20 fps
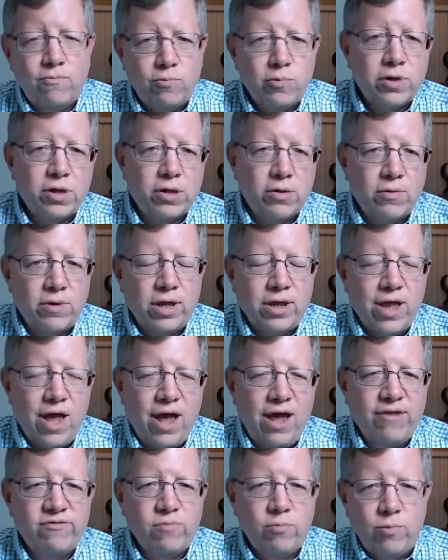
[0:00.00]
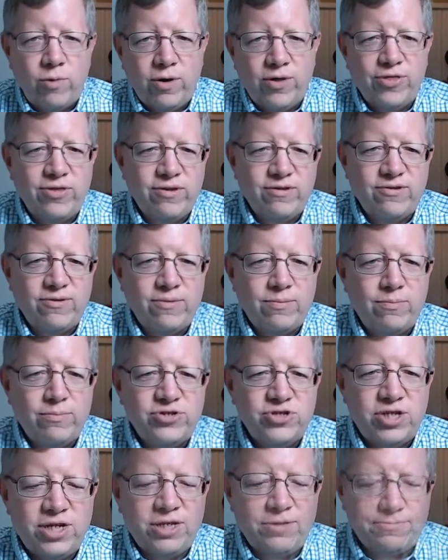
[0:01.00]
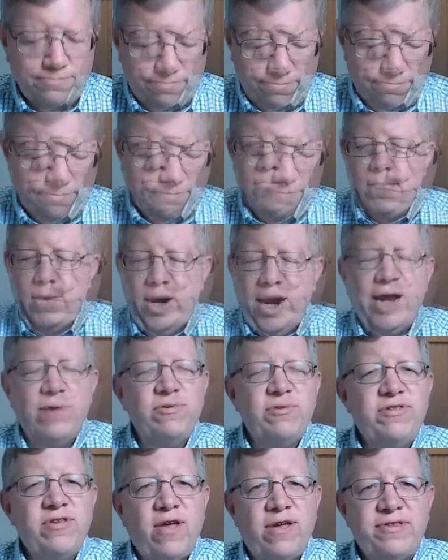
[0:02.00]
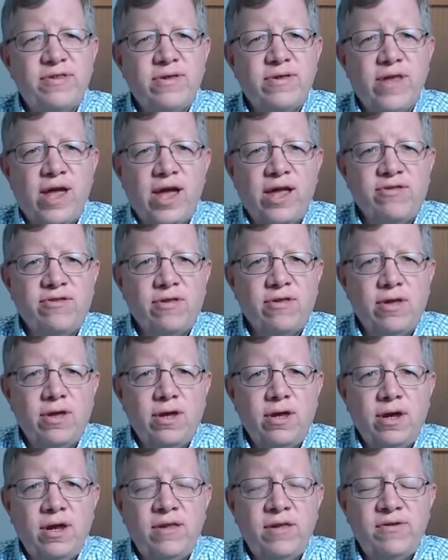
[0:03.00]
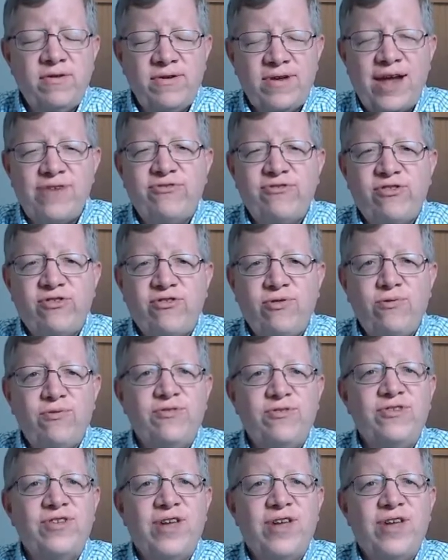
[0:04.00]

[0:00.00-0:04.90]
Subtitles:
really, really nice with this machine. And what's also nice is there's actually 2